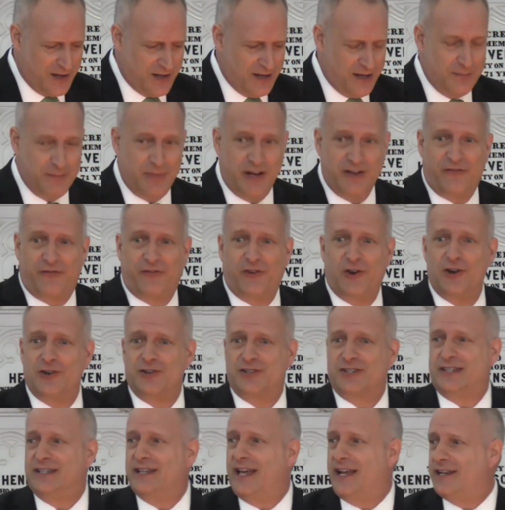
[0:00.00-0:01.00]
But
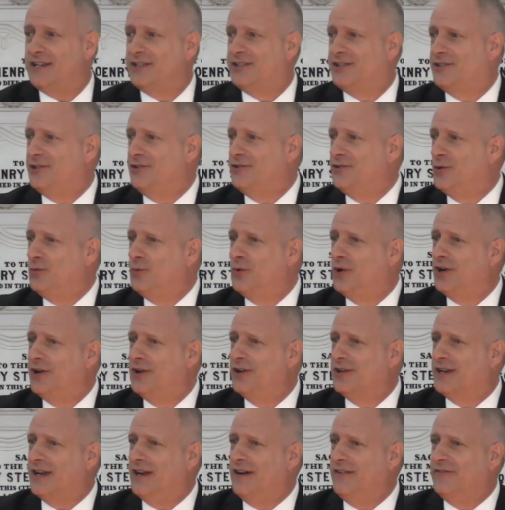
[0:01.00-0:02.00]
first, let us do the
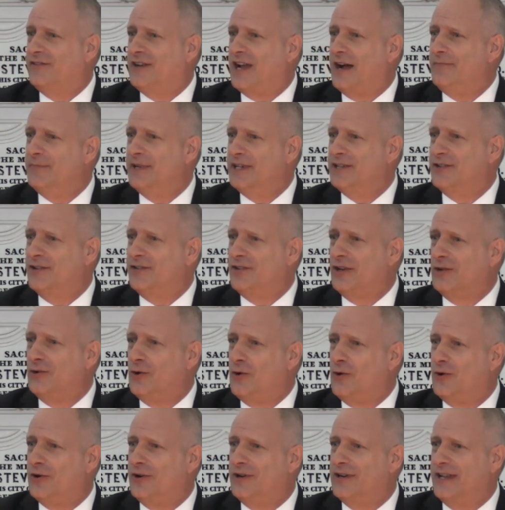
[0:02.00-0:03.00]
work of coming to the
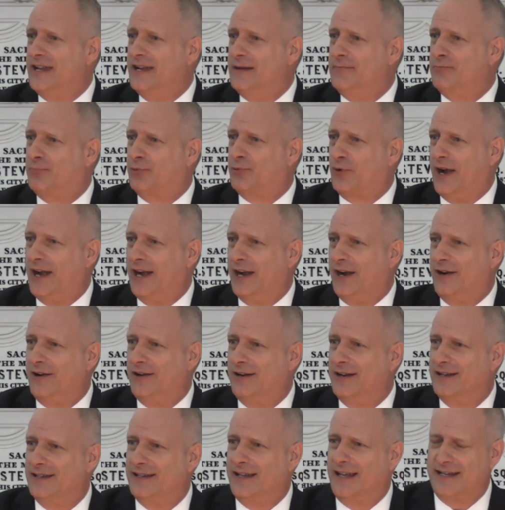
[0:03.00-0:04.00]
Lord in prayer.
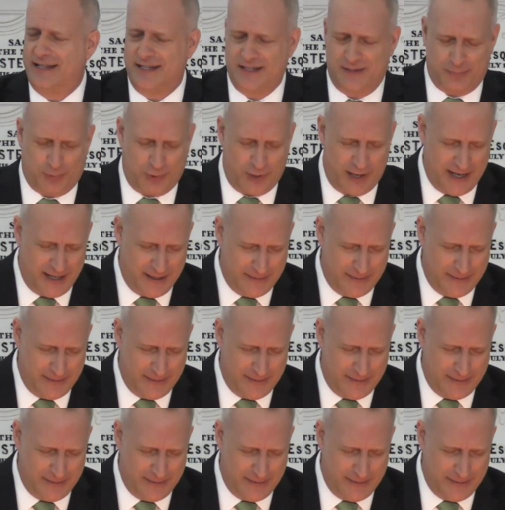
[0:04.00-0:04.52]
Let us pray.